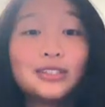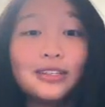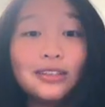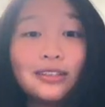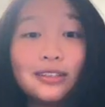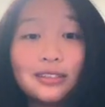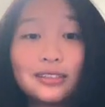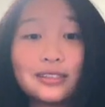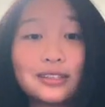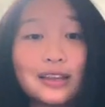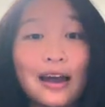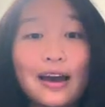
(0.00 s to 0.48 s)

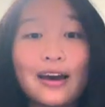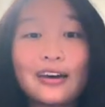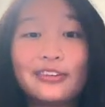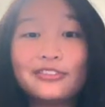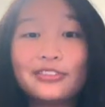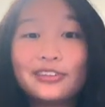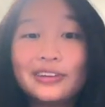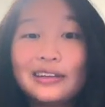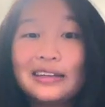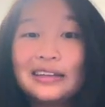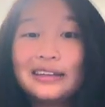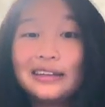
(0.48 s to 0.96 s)
and staff.
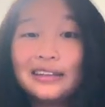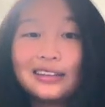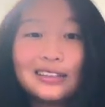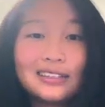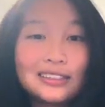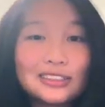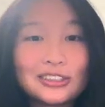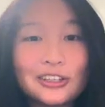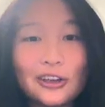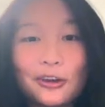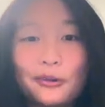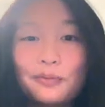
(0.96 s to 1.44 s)

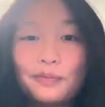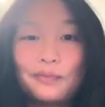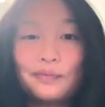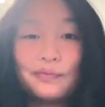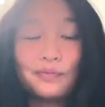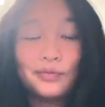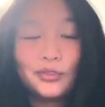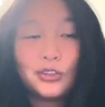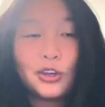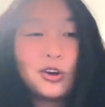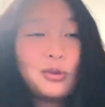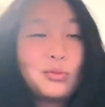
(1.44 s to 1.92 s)
So
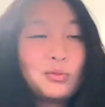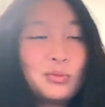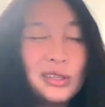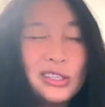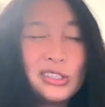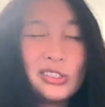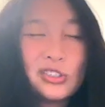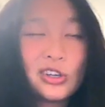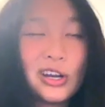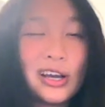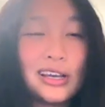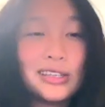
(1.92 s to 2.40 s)
don't be
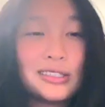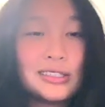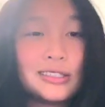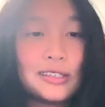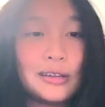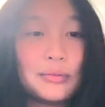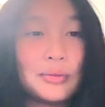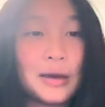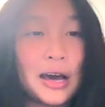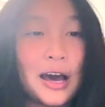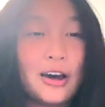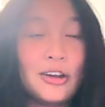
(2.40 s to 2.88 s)
stressed
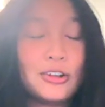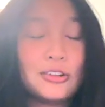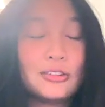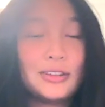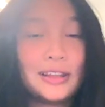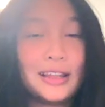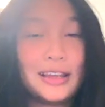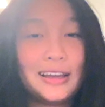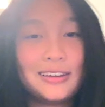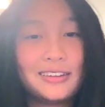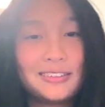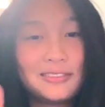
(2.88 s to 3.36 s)
about
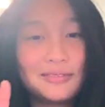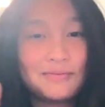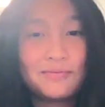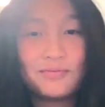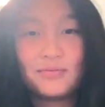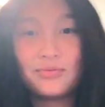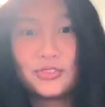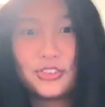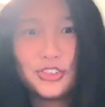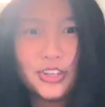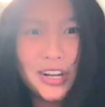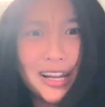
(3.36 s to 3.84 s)
like
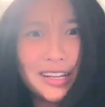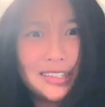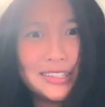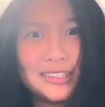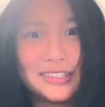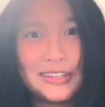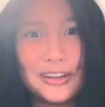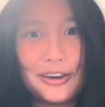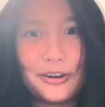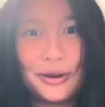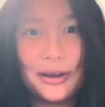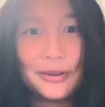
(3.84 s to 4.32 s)
trying
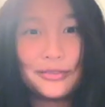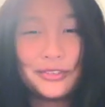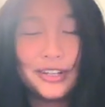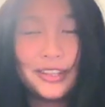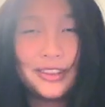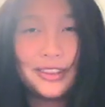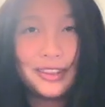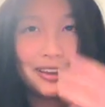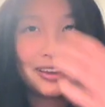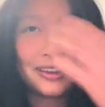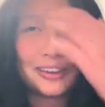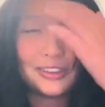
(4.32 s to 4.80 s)
to know
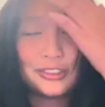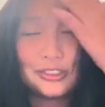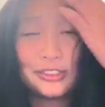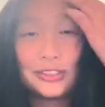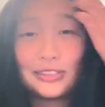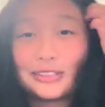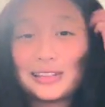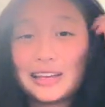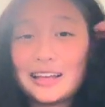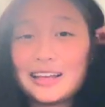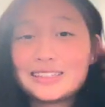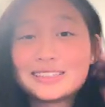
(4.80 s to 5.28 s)
everything,
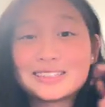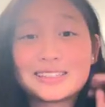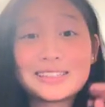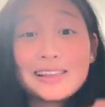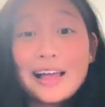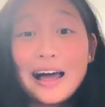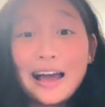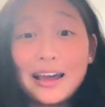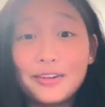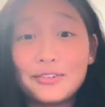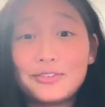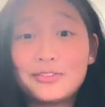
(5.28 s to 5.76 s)
because it's
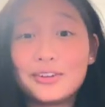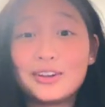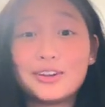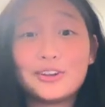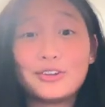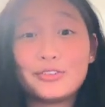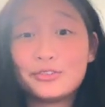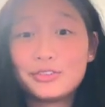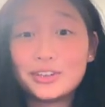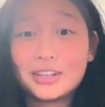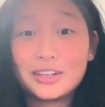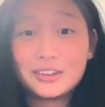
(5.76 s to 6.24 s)
life and
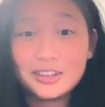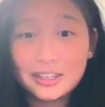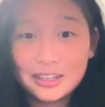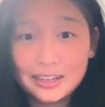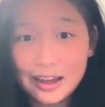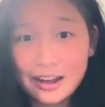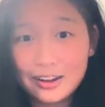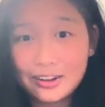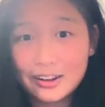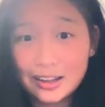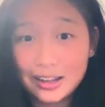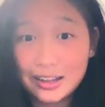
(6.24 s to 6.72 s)
you'll figure it
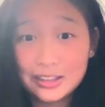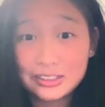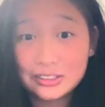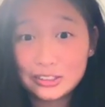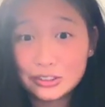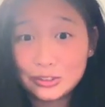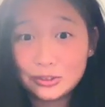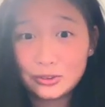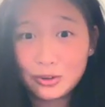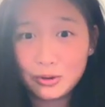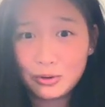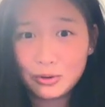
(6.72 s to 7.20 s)
out as
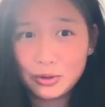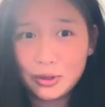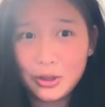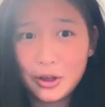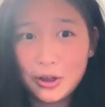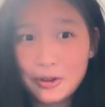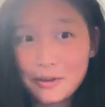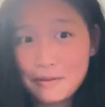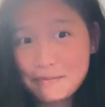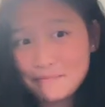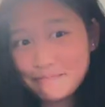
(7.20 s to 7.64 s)
you go along.